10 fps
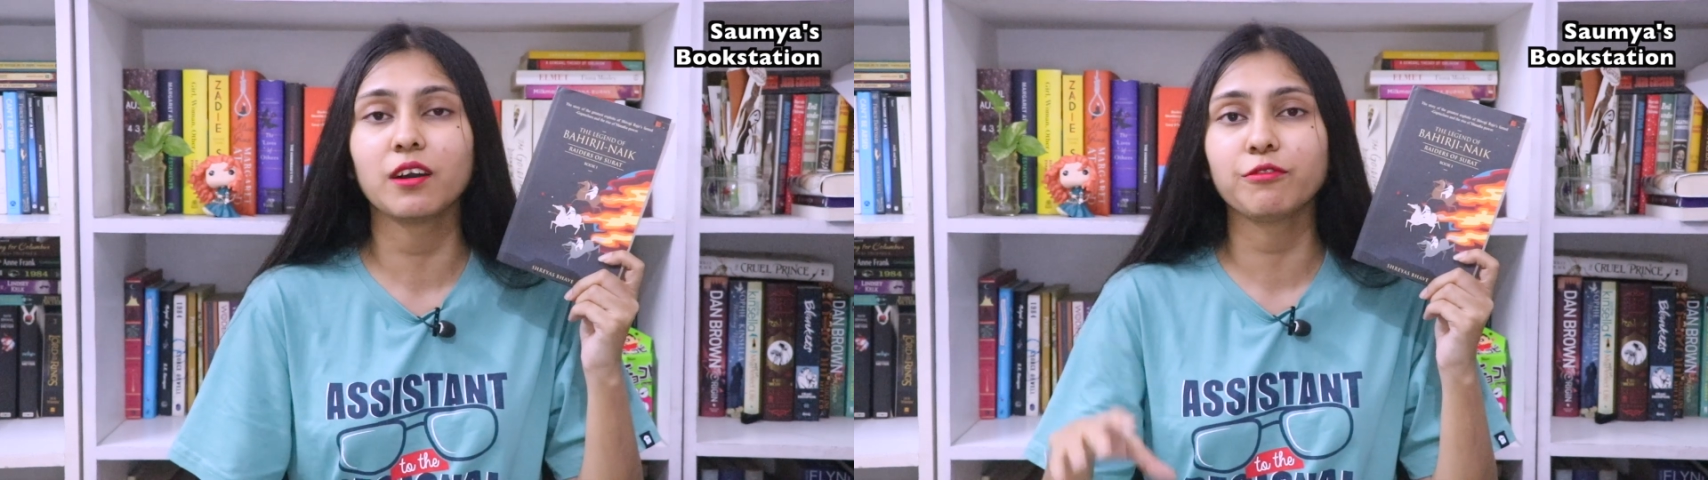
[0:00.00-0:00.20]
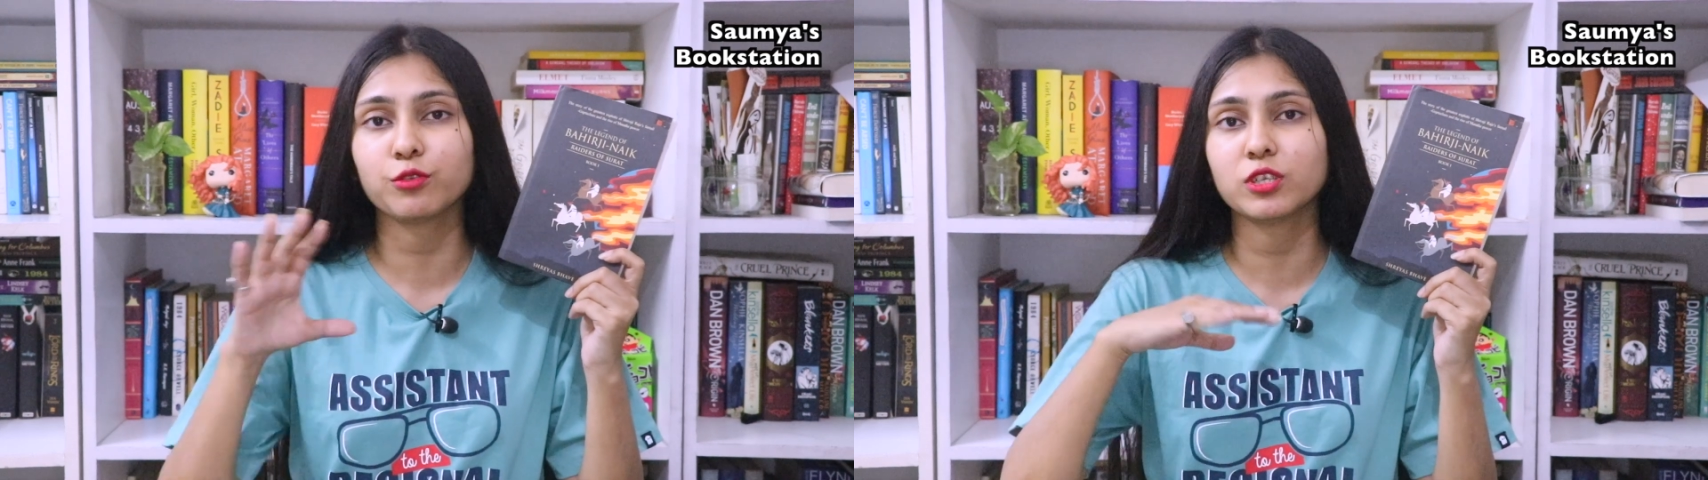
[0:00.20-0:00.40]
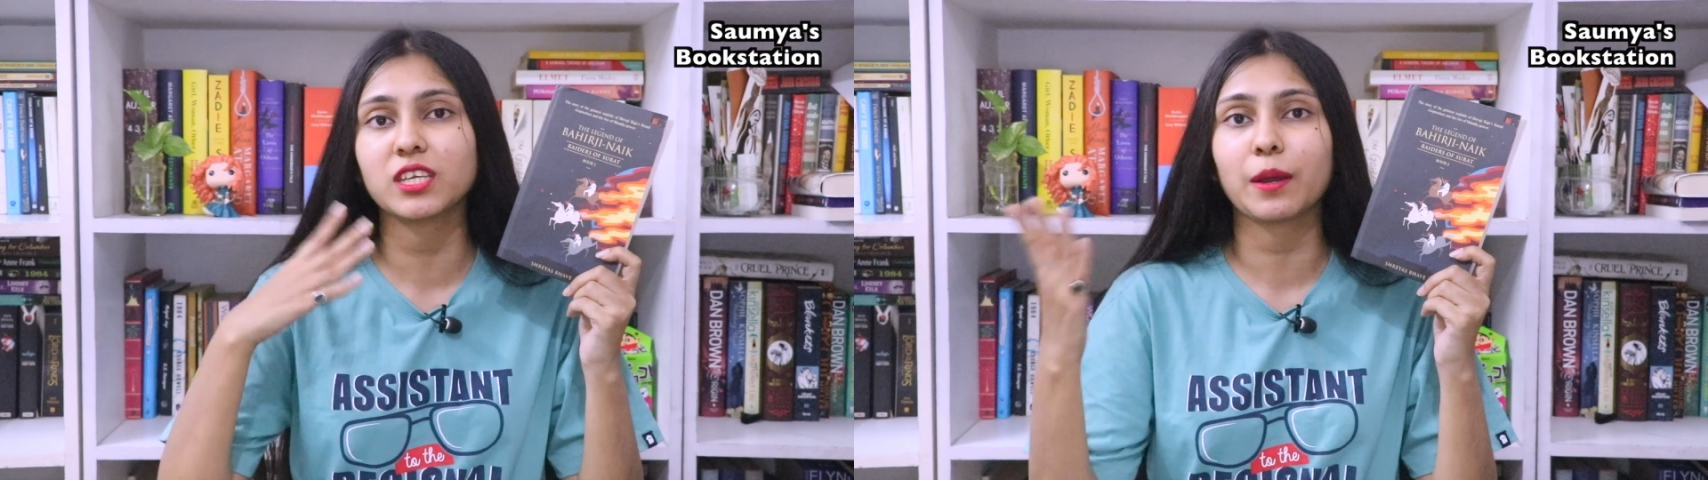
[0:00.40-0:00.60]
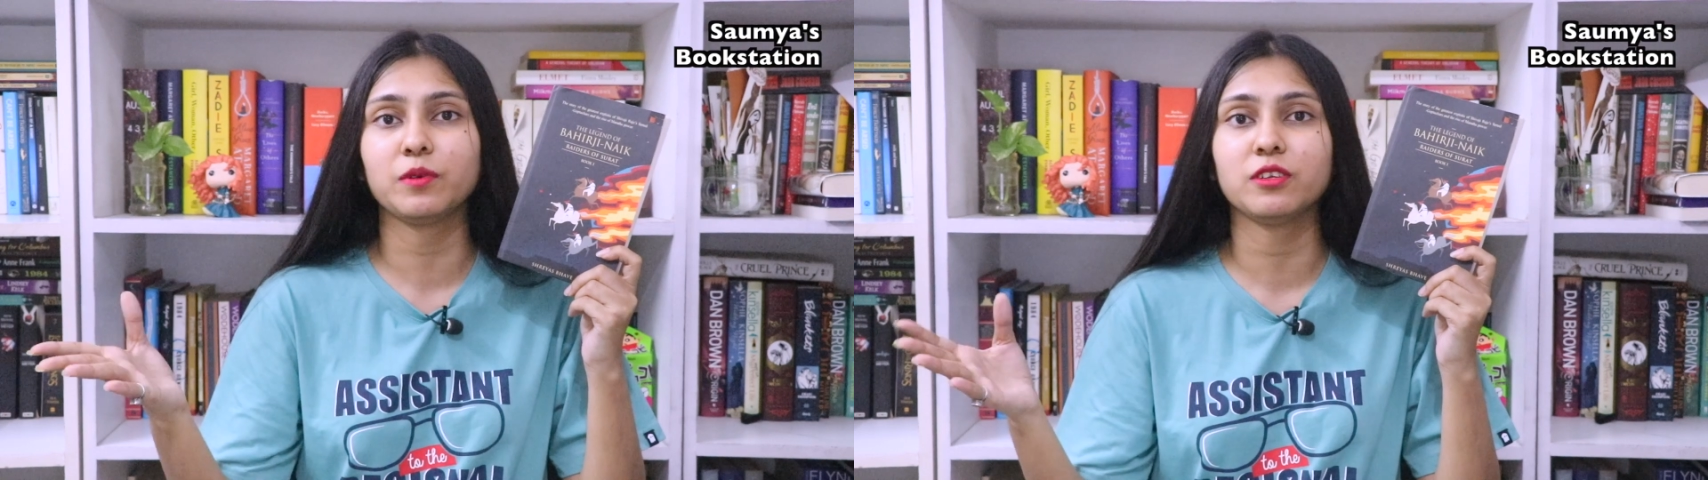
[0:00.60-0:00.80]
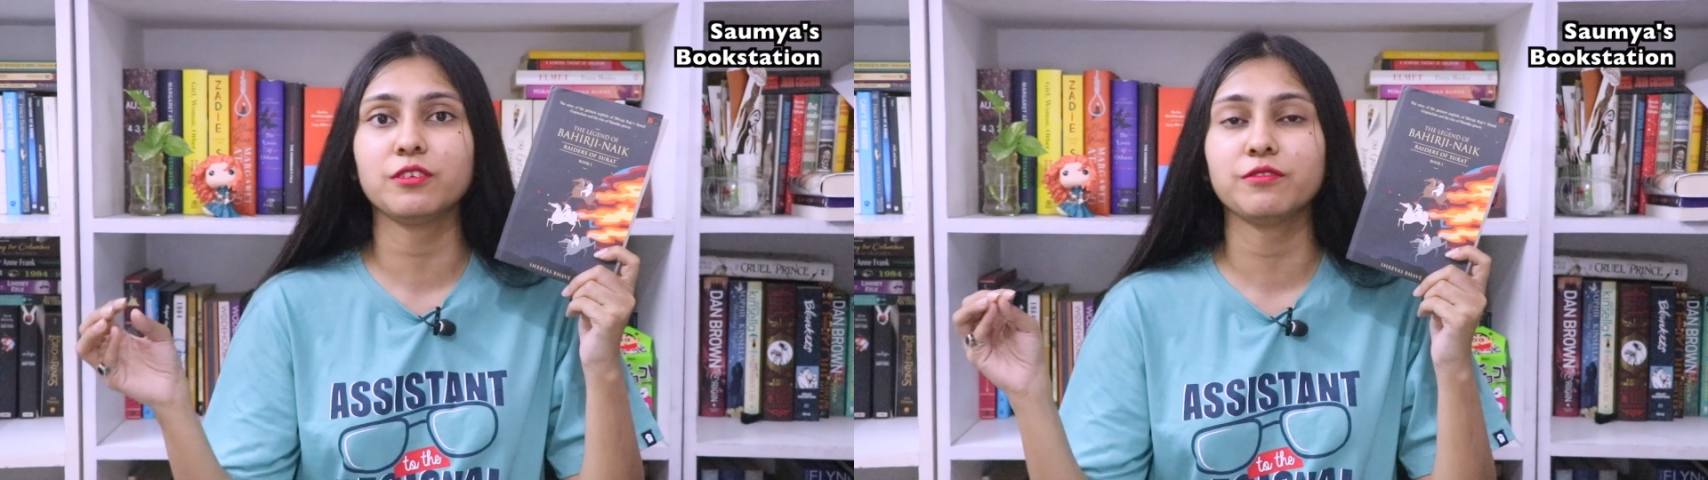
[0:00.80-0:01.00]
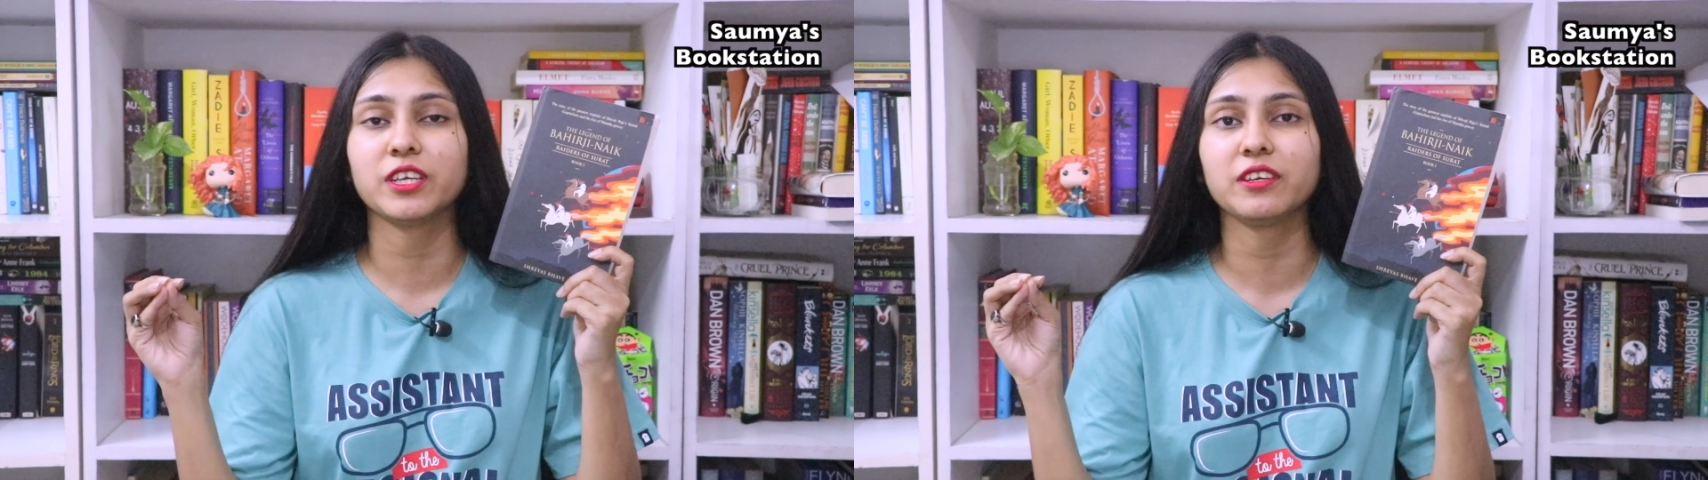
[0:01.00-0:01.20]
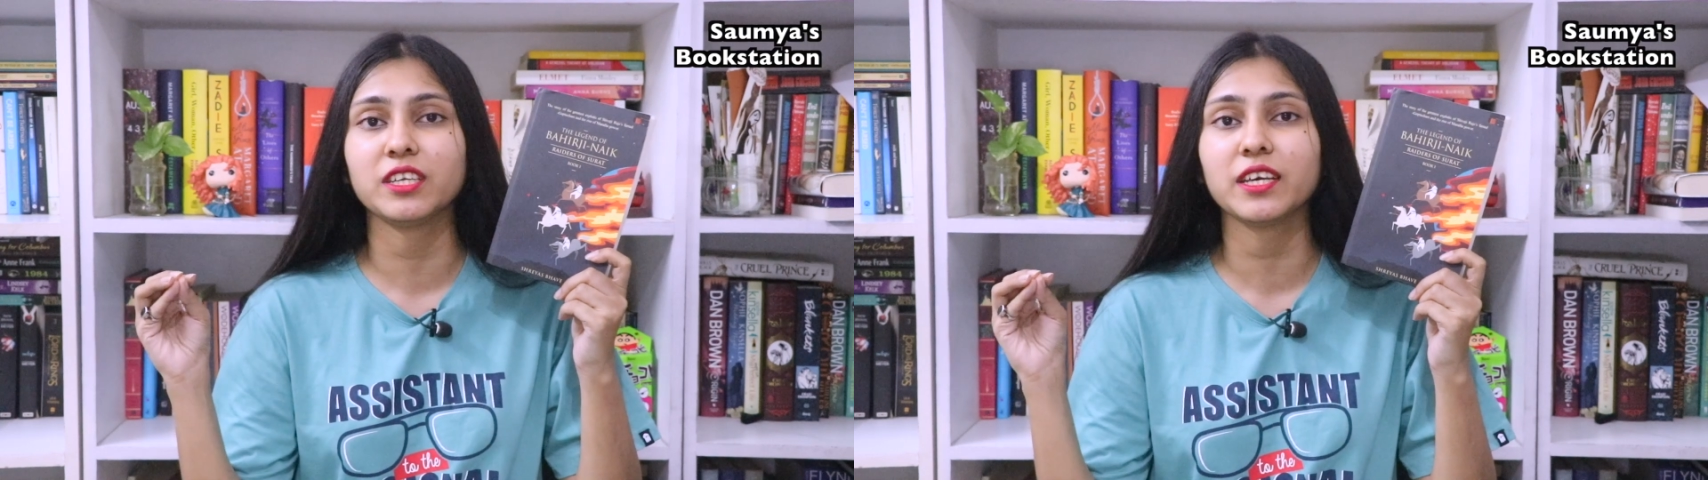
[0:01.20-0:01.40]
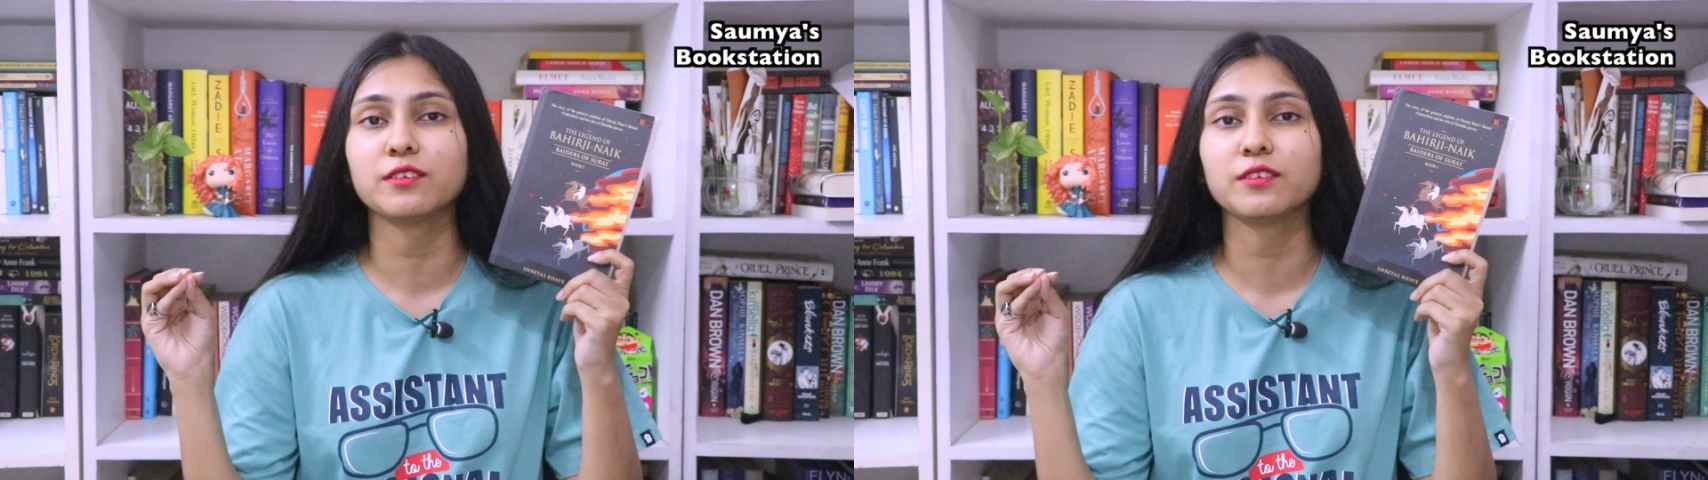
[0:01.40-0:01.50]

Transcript: a full chapter where he